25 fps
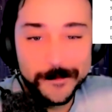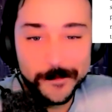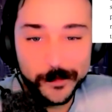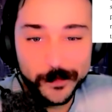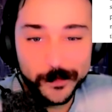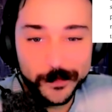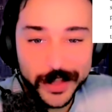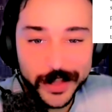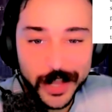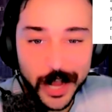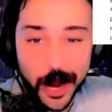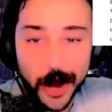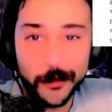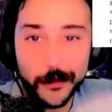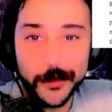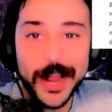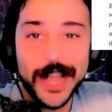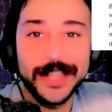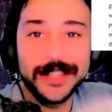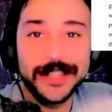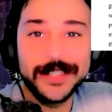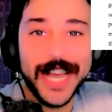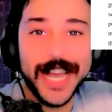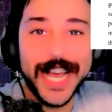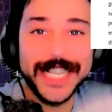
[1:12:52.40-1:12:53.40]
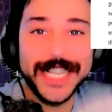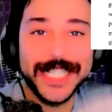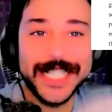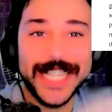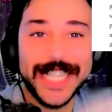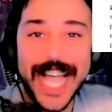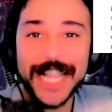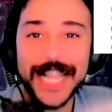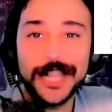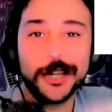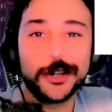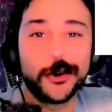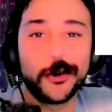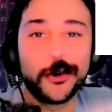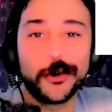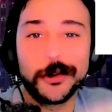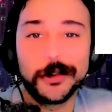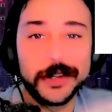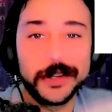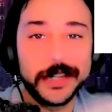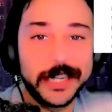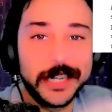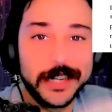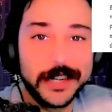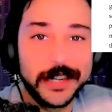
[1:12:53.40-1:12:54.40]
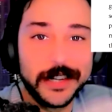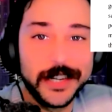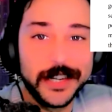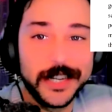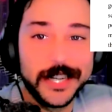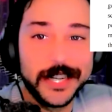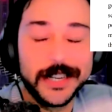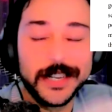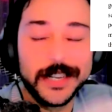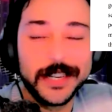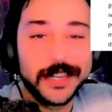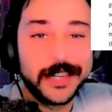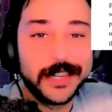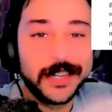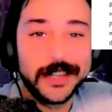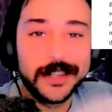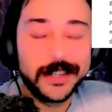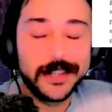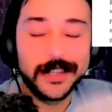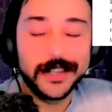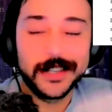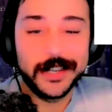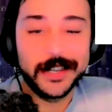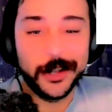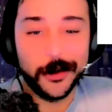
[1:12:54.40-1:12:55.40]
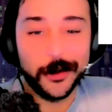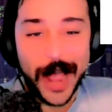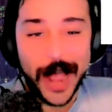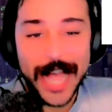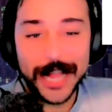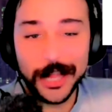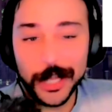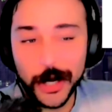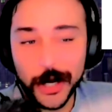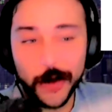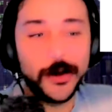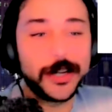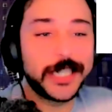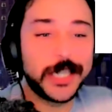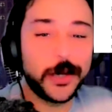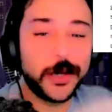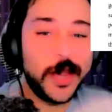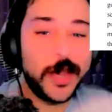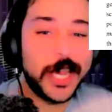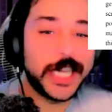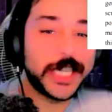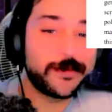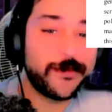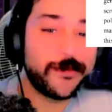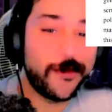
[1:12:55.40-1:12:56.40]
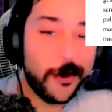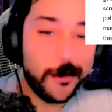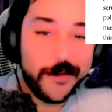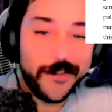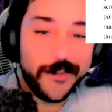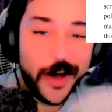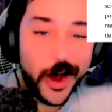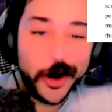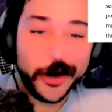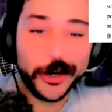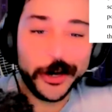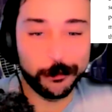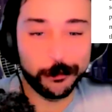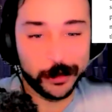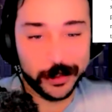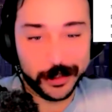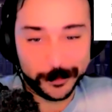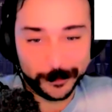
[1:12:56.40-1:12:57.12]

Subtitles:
Arendt as an allegory. Allegory is the weakest form of argument.